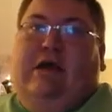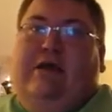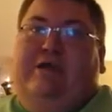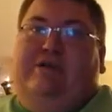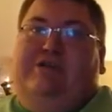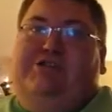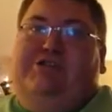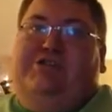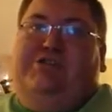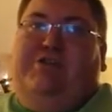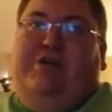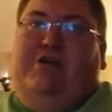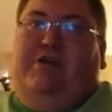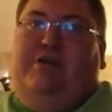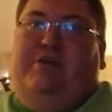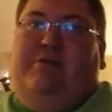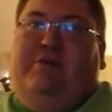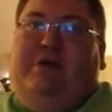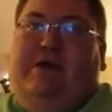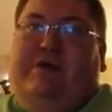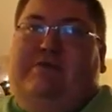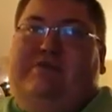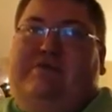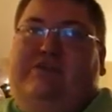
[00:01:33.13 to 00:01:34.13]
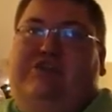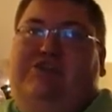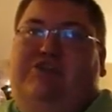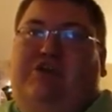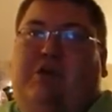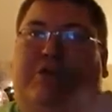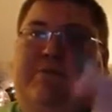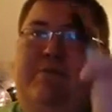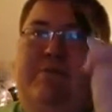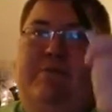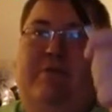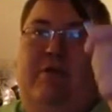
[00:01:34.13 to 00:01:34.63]
Strictly because a
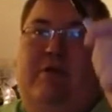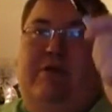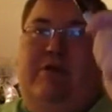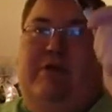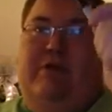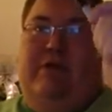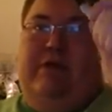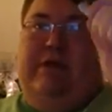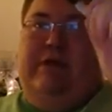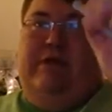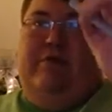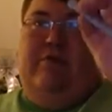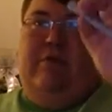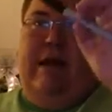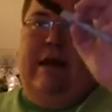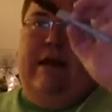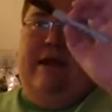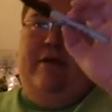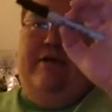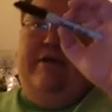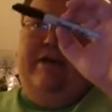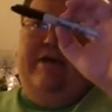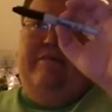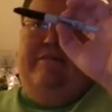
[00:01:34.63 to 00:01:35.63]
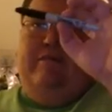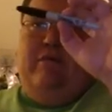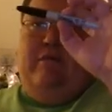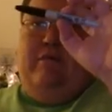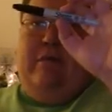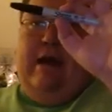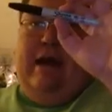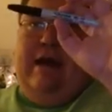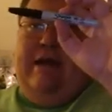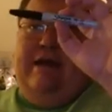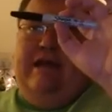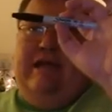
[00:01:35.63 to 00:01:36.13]
Sharpie marker can write on a
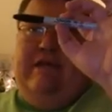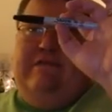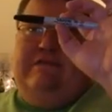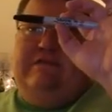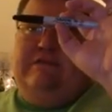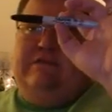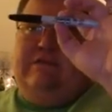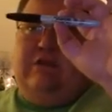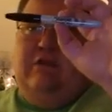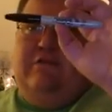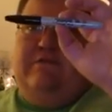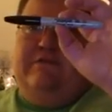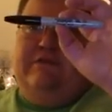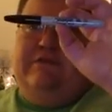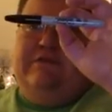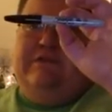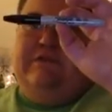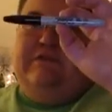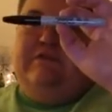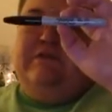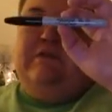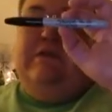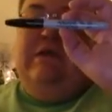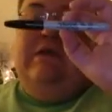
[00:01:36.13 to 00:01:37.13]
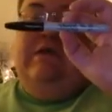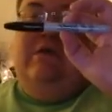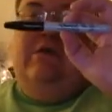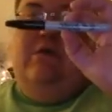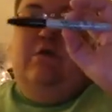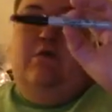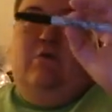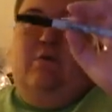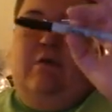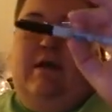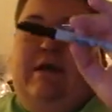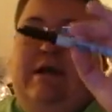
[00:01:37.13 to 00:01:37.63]
variety of surfaces,
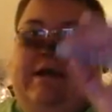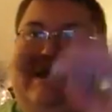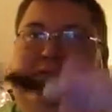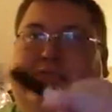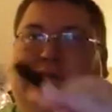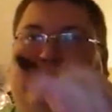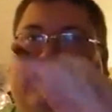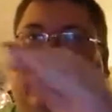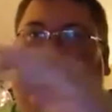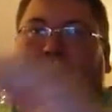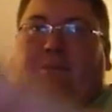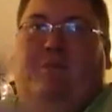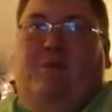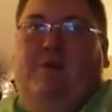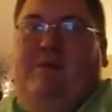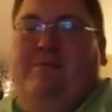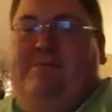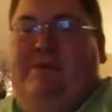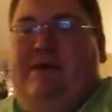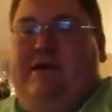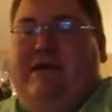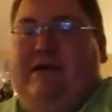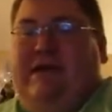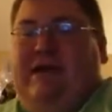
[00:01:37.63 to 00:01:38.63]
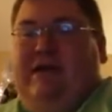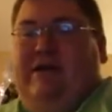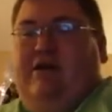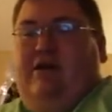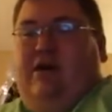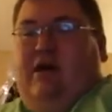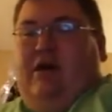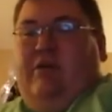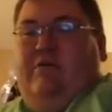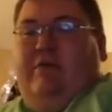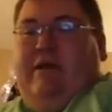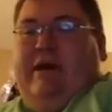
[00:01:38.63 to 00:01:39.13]
whereas a ballpoint pen
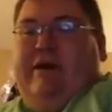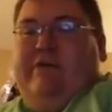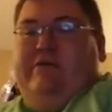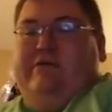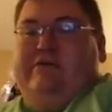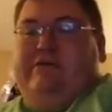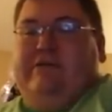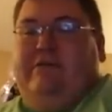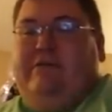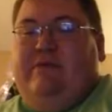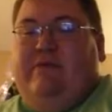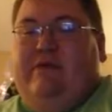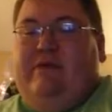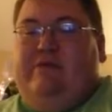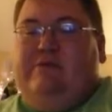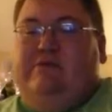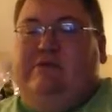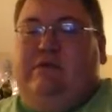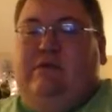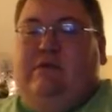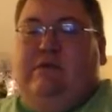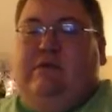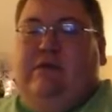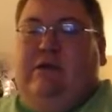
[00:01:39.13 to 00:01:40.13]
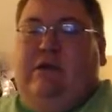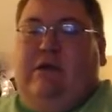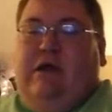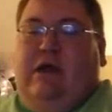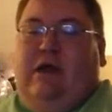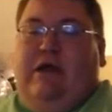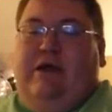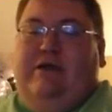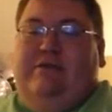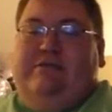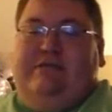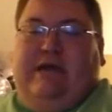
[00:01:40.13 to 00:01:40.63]
cannot write on some of those
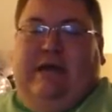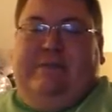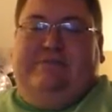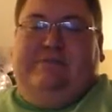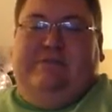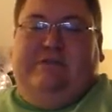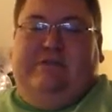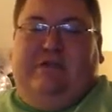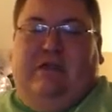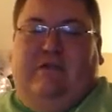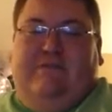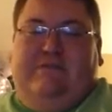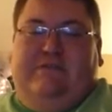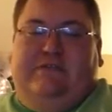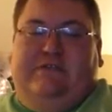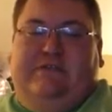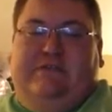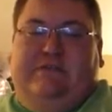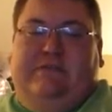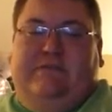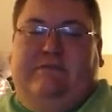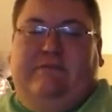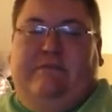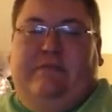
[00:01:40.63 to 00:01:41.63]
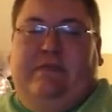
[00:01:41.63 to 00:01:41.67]
types of surfaces.